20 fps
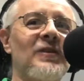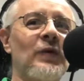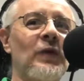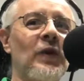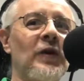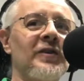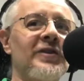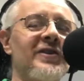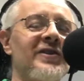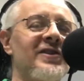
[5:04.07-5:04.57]

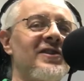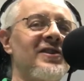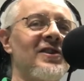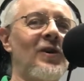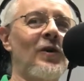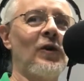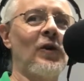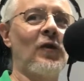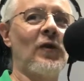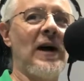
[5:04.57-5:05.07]
first
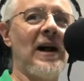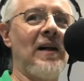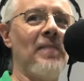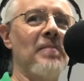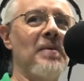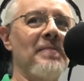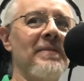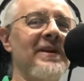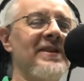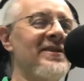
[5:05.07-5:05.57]
solo
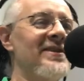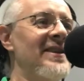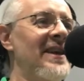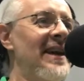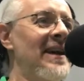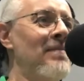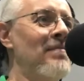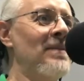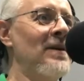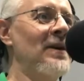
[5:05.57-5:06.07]
album. His
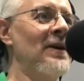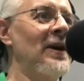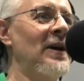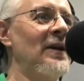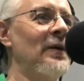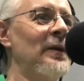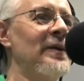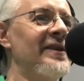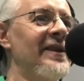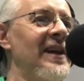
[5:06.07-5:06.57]
name
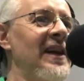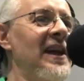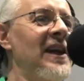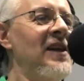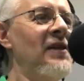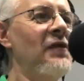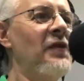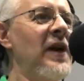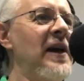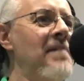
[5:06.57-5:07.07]
was
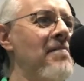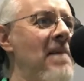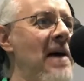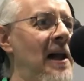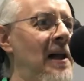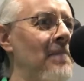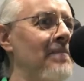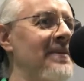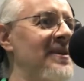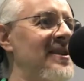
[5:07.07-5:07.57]
Yngwie
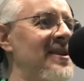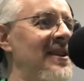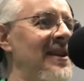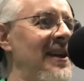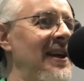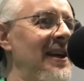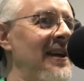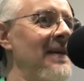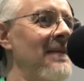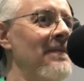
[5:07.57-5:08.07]

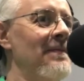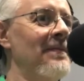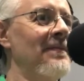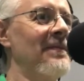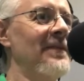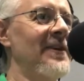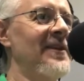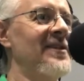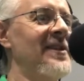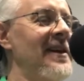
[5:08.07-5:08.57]
Malmsteen.
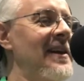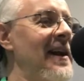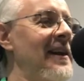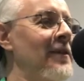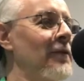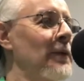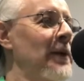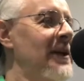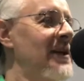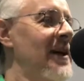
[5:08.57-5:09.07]
Say
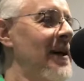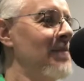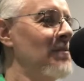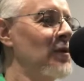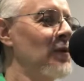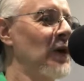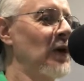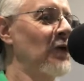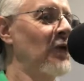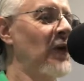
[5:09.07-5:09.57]
that 3
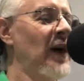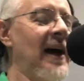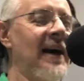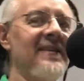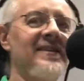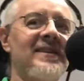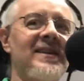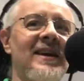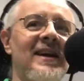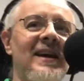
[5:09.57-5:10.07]
times real
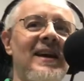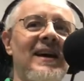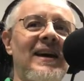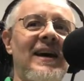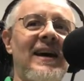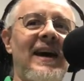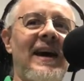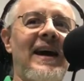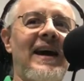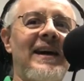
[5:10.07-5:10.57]
fast.
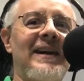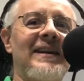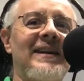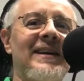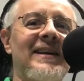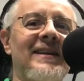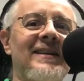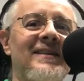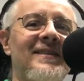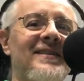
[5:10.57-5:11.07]
And
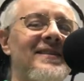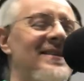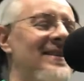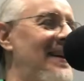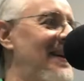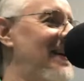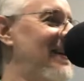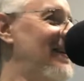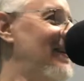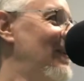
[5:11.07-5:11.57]
his
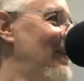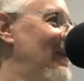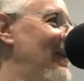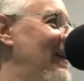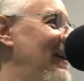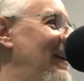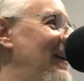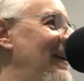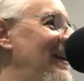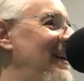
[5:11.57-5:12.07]

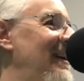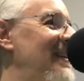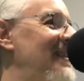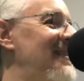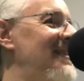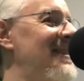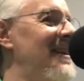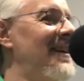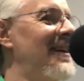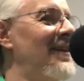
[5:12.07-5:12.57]

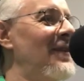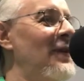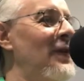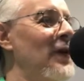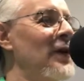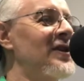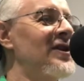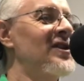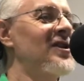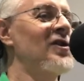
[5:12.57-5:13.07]

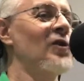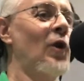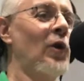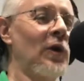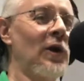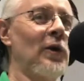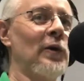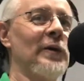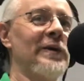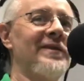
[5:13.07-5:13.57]
first
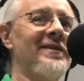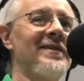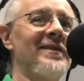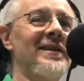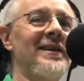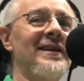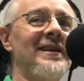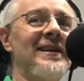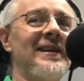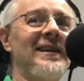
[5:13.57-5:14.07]
solo
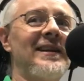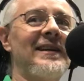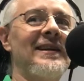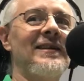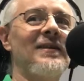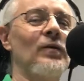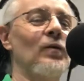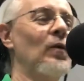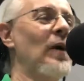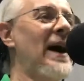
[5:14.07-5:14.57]
CD,
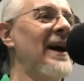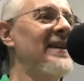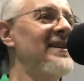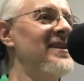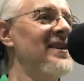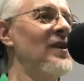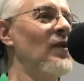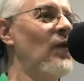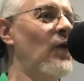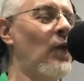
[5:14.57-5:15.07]

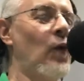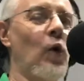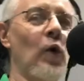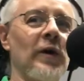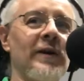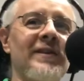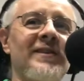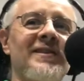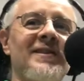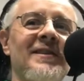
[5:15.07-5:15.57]
Rising
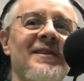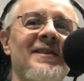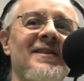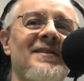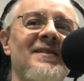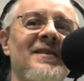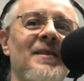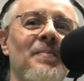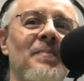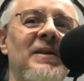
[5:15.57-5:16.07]
Force, and
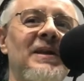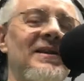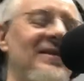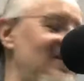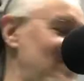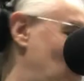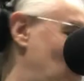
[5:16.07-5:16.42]
this is a piece